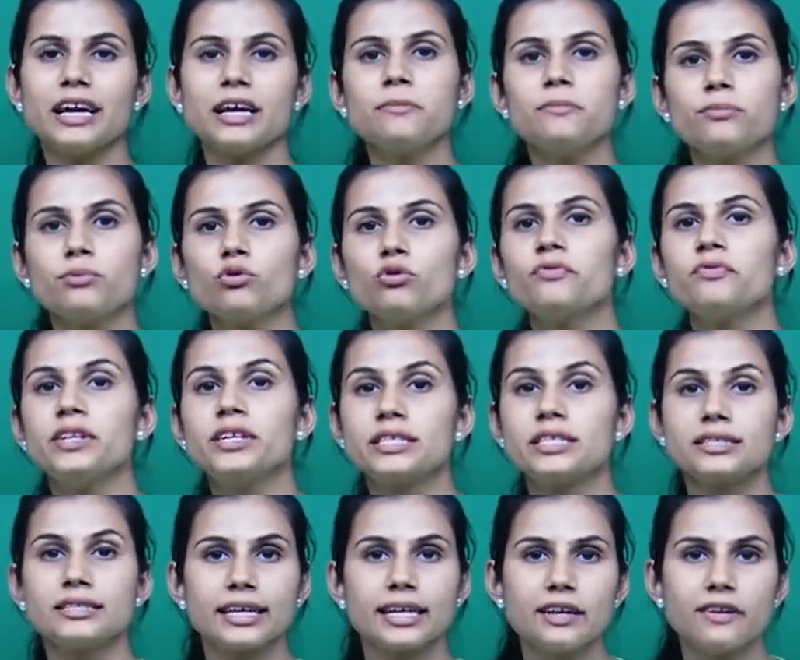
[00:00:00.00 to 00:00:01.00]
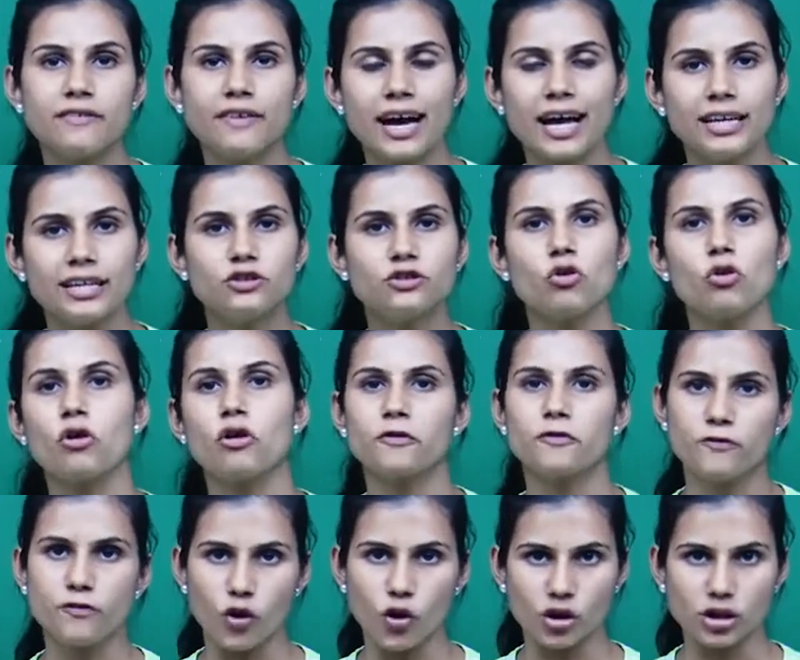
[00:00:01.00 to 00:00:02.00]
and prove this is invalid or
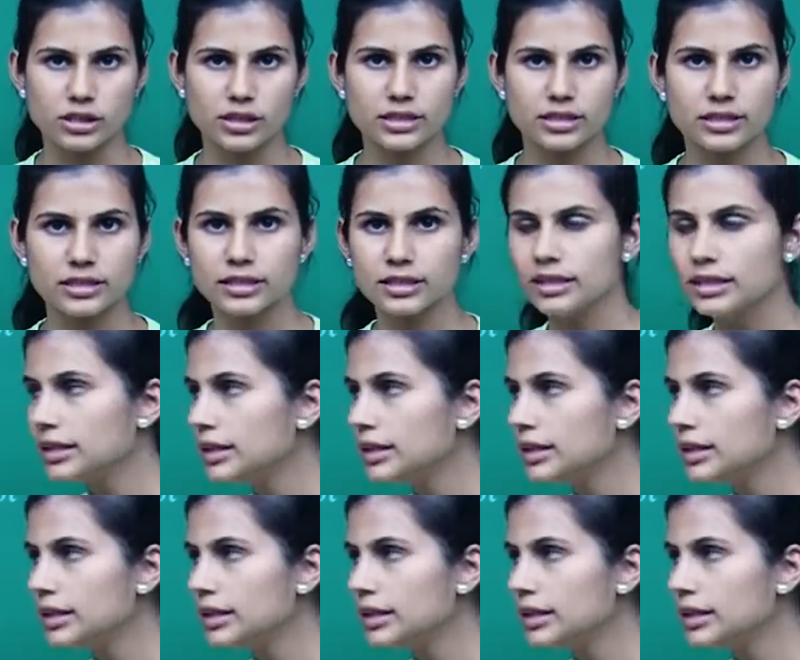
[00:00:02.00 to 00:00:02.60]
false.